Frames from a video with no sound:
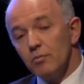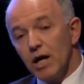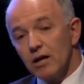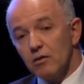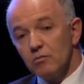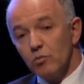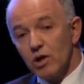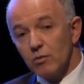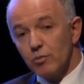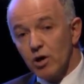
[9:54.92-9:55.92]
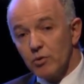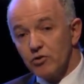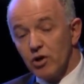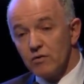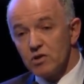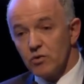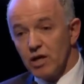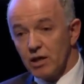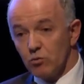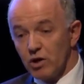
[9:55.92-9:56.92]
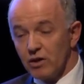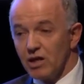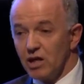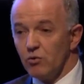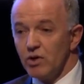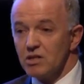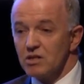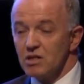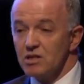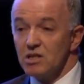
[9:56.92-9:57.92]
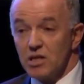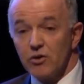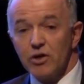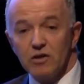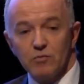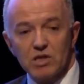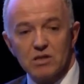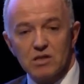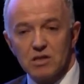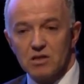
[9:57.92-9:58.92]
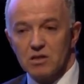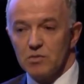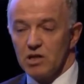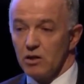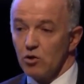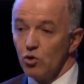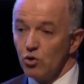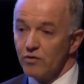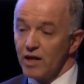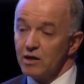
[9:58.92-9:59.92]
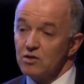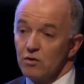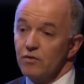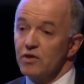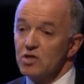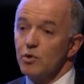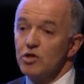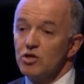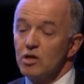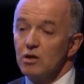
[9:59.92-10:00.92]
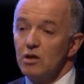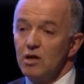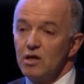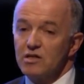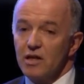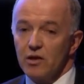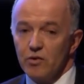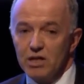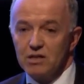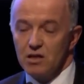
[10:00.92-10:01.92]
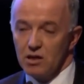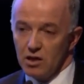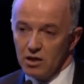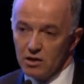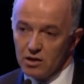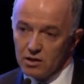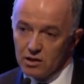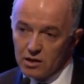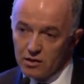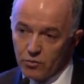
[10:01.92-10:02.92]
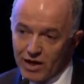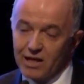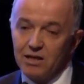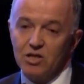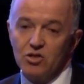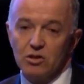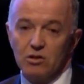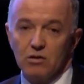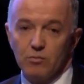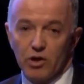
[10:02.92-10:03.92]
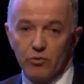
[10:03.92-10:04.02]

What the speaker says: one of the primary drivers around that and one of the key risks is integrity of business systems, and at the core of that is often the spreadsheet. So there is recognition by